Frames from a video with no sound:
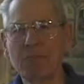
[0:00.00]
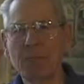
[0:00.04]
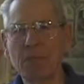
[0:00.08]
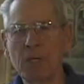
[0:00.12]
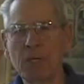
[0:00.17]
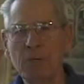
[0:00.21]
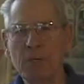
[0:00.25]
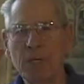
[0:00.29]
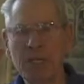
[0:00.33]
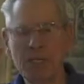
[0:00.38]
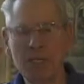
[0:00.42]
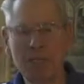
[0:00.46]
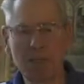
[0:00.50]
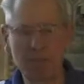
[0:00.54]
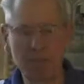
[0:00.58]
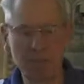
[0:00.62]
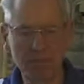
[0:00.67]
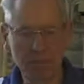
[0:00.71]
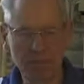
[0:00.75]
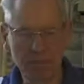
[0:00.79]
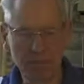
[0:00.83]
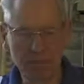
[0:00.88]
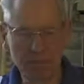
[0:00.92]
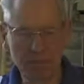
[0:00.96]
What about the
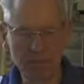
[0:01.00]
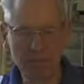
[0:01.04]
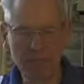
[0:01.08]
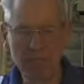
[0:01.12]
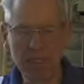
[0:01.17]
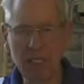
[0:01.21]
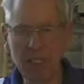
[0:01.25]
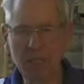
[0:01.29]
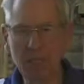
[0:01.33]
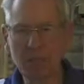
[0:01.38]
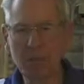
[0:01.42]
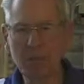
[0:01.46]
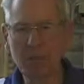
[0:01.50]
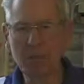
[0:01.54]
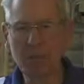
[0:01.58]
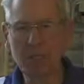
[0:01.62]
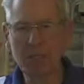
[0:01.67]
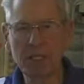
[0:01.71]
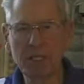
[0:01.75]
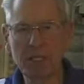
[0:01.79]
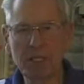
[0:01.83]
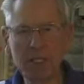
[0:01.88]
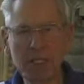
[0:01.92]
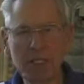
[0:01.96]
volume? You
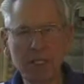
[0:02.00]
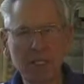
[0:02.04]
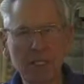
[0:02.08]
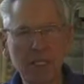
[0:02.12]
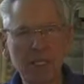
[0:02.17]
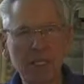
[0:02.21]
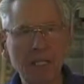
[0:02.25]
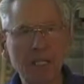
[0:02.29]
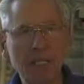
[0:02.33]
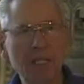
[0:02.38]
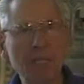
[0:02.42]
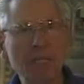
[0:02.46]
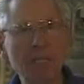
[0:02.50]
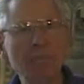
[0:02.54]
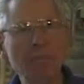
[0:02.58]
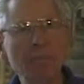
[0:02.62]
want to check that out?